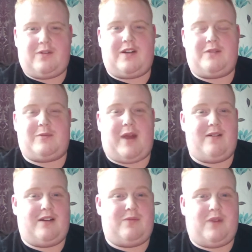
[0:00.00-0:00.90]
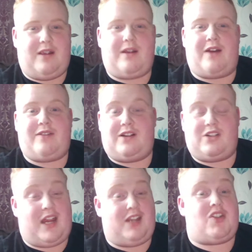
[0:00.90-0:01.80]
it's apparently where I think
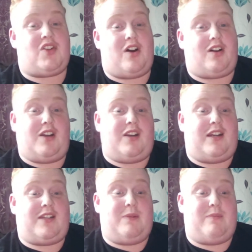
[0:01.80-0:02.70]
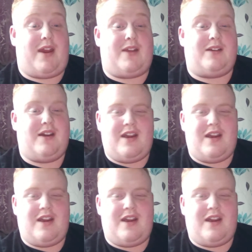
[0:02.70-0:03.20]
changes are going to need to be made.